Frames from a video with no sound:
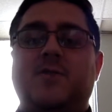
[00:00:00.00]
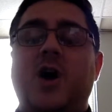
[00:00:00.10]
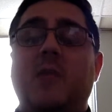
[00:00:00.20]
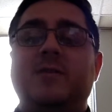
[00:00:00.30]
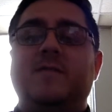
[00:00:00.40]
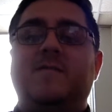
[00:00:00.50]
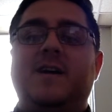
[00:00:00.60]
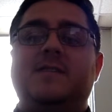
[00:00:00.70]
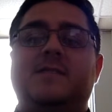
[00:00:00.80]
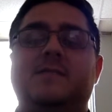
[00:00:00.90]
common
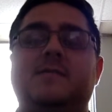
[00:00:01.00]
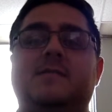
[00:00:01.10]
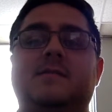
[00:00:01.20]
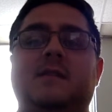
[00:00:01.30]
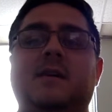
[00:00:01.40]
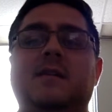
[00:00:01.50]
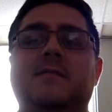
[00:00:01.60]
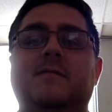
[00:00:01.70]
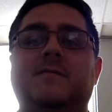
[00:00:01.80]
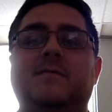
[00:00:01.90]
devices
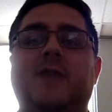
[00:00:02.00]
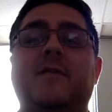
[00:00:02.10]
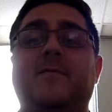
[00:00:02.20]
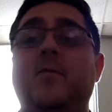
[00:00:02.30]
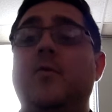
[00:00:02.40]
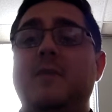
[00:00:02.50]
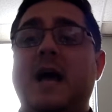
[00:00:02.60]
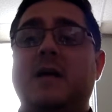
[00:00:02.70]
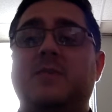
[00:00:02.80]
of that format,